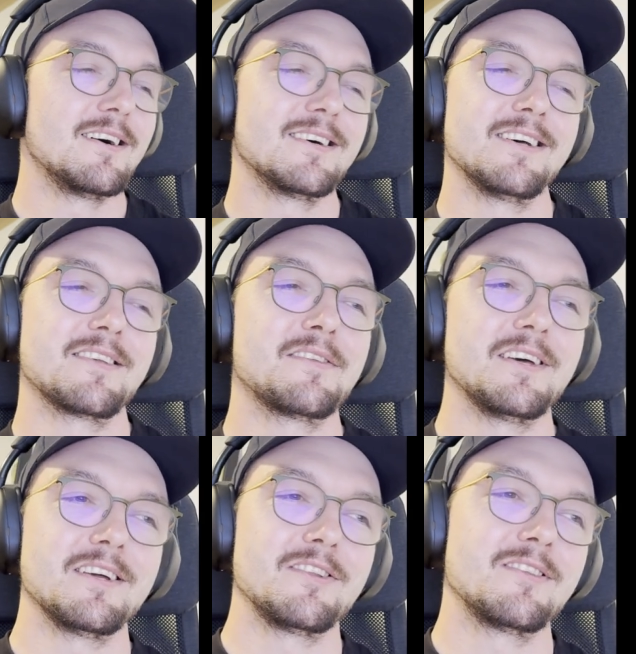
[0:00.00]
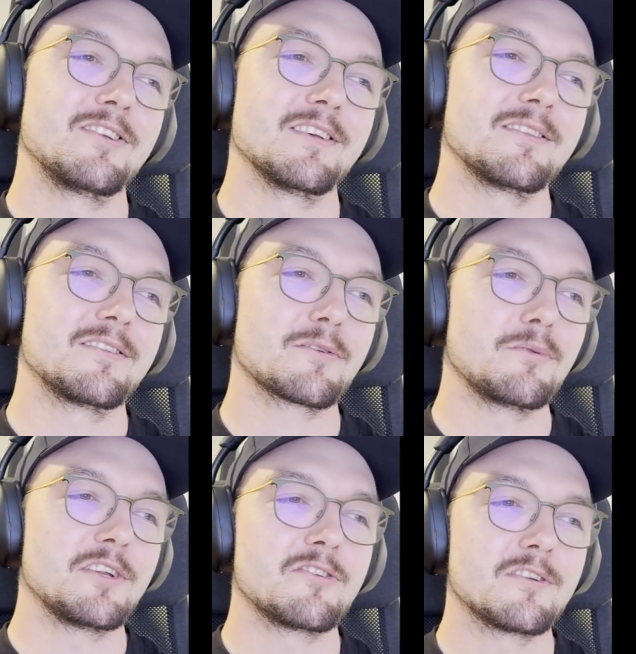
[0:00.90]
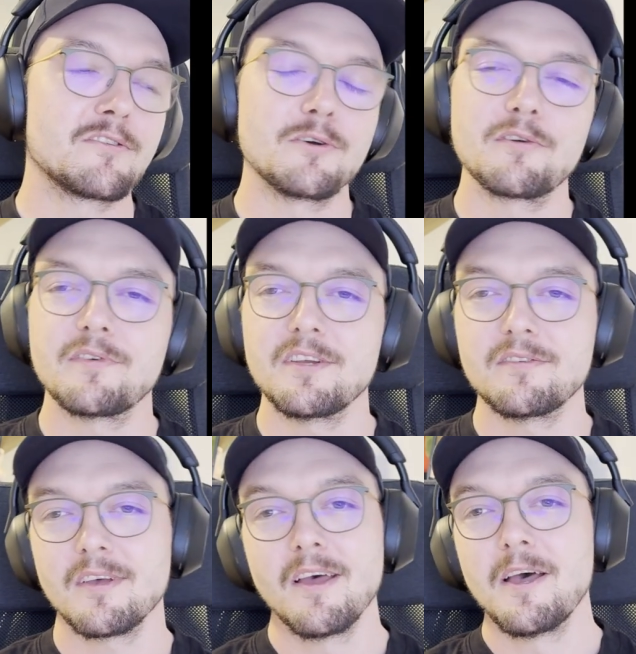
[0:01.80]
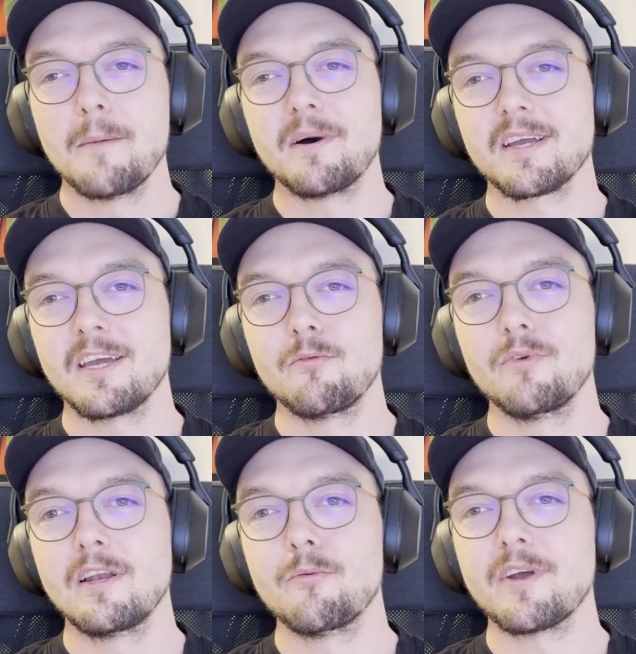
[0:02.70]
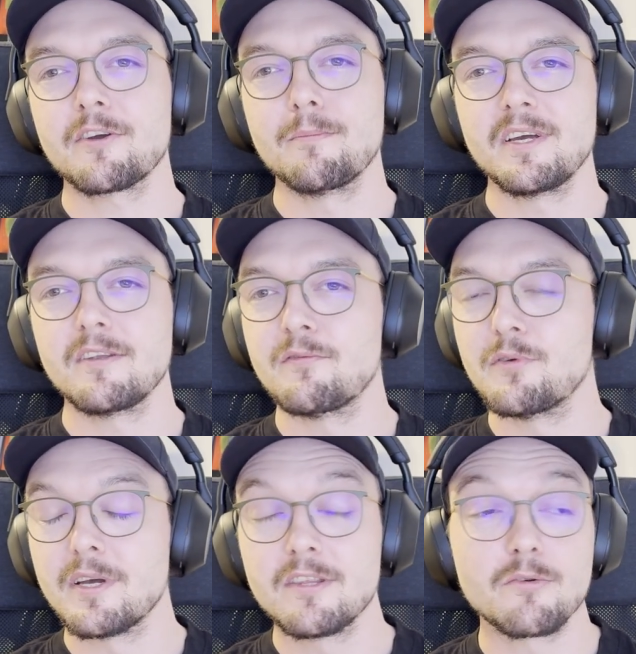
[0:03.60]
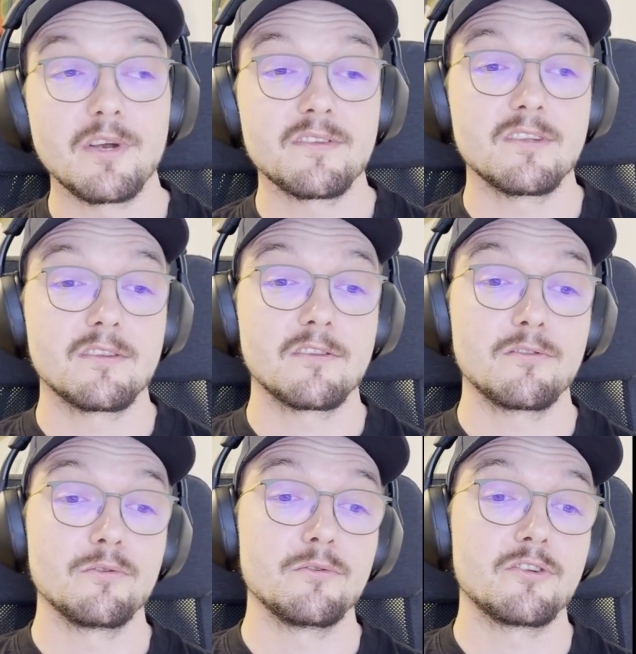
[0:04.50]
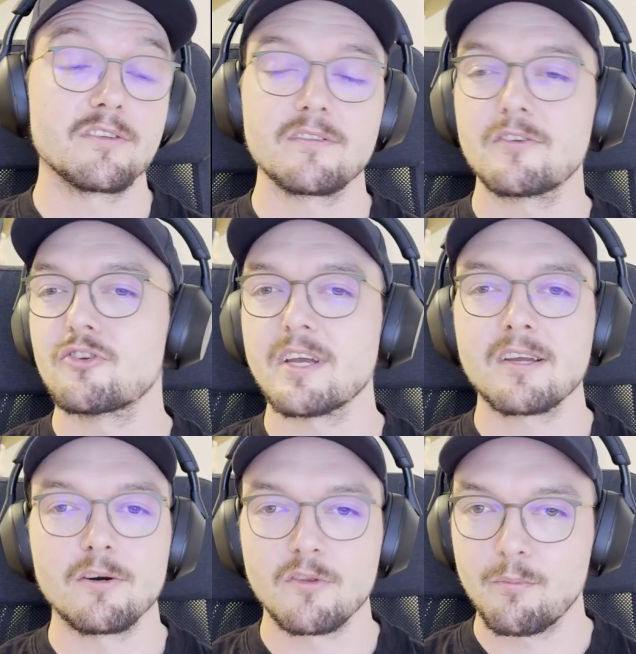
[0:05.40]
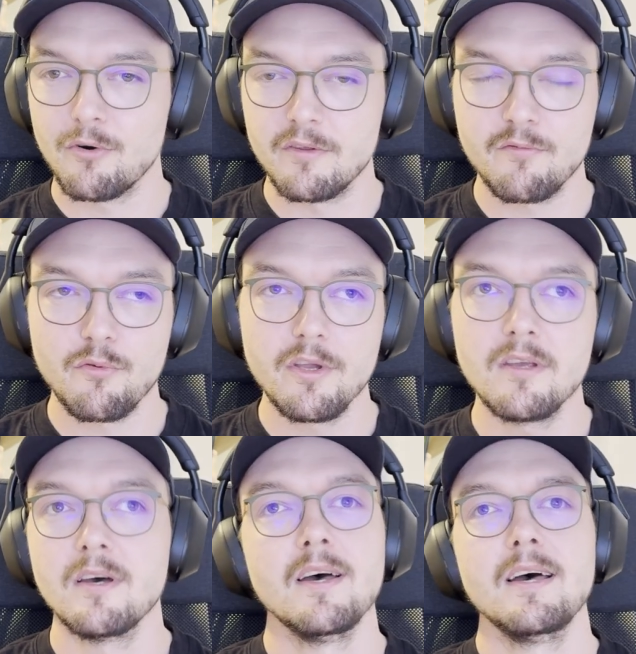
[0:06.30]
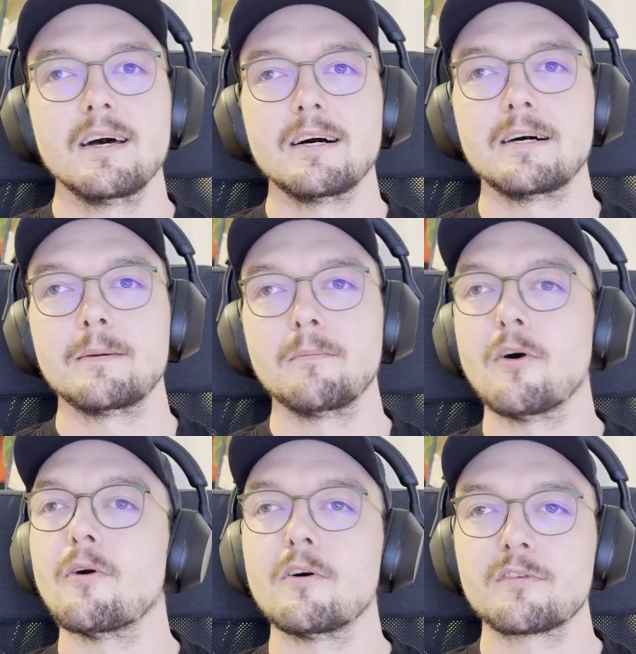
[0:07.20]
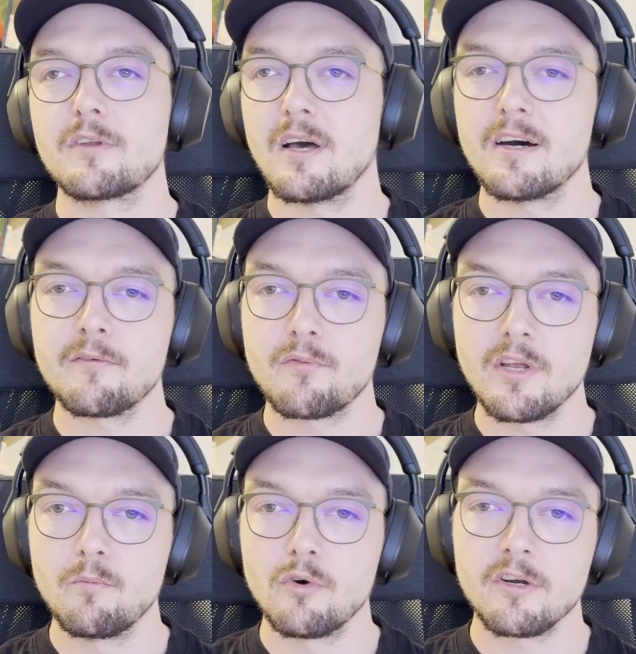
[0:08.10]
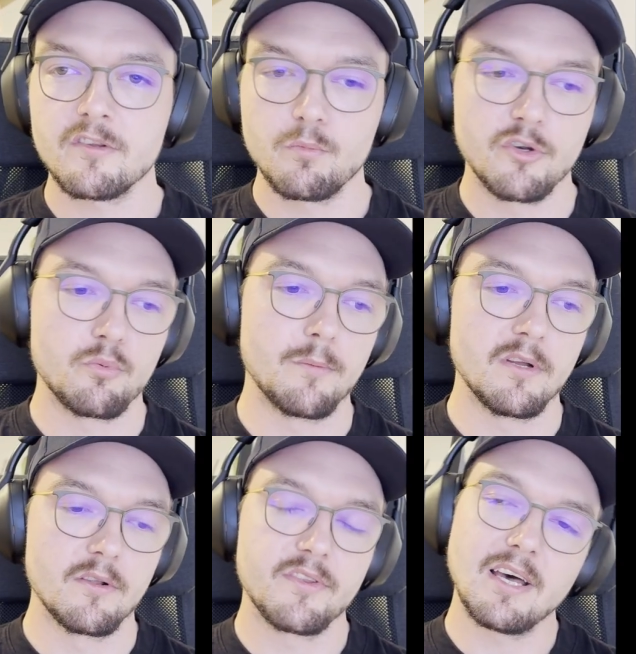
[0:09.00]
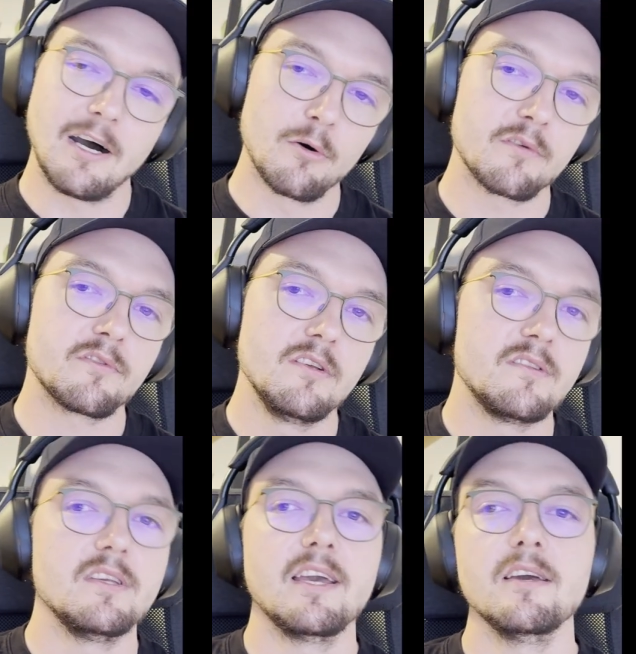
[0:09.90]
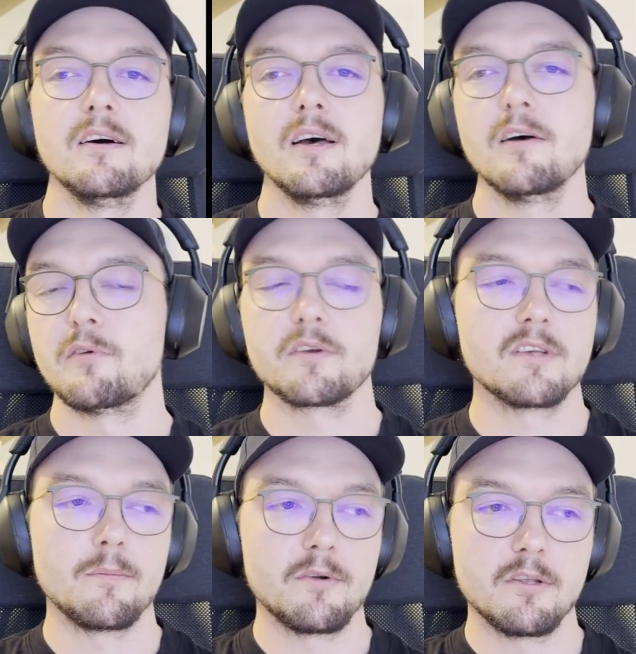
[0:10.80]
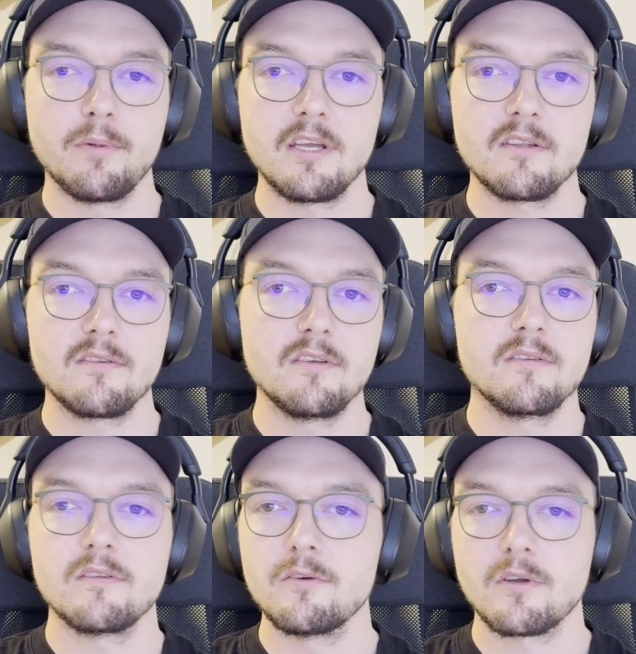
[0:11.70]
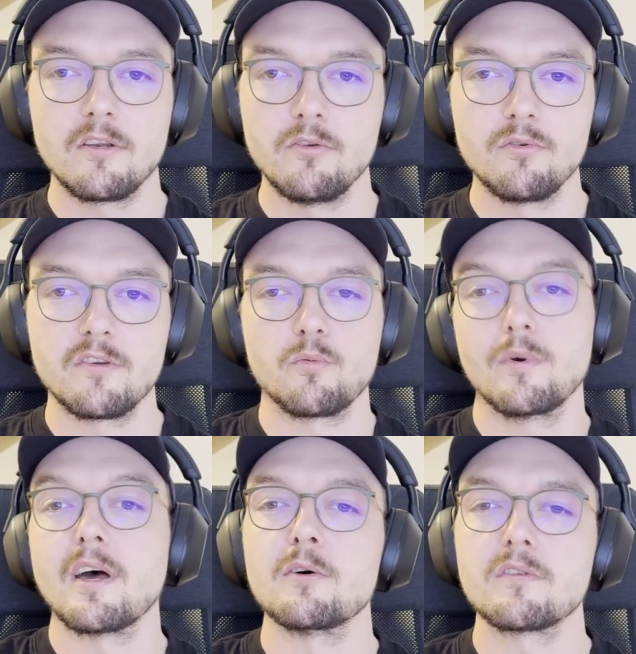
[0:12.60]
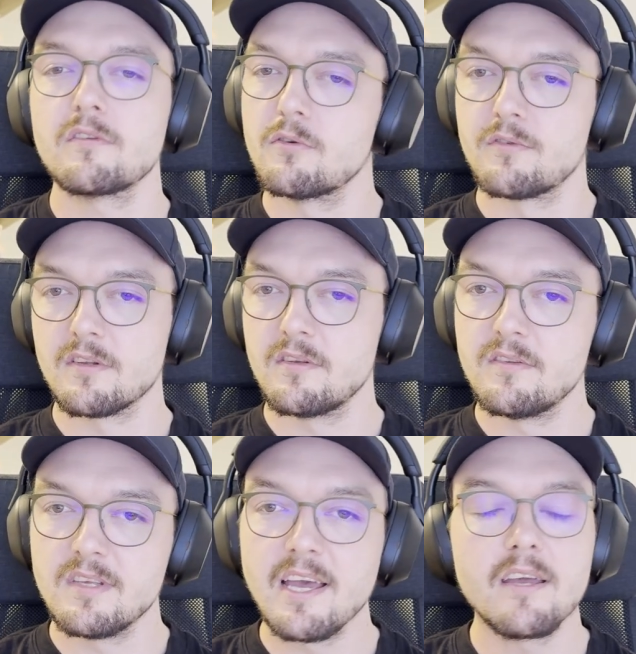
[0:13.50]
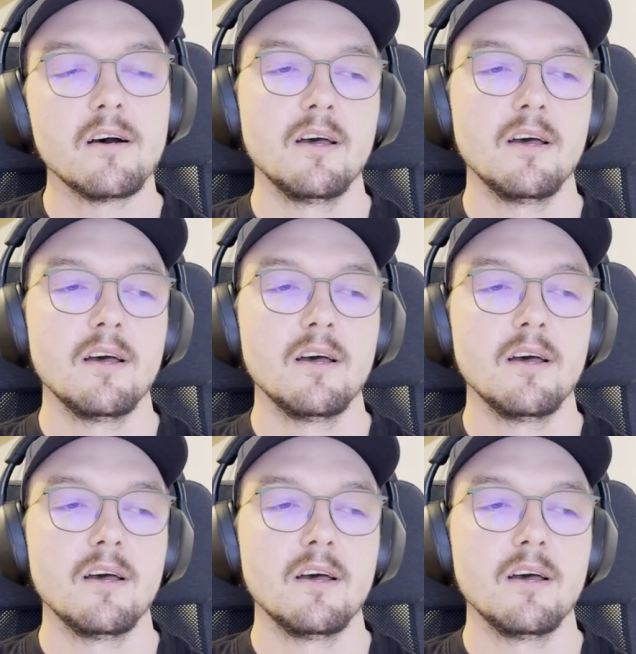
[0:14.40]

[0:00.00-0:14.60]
As I said, I just scratched the surface, but I can really recommend, if you're interested, to just check out point 3. Also, there are other frameworks which were built out of TCA. For example, dependencies, you can use it without using TCA.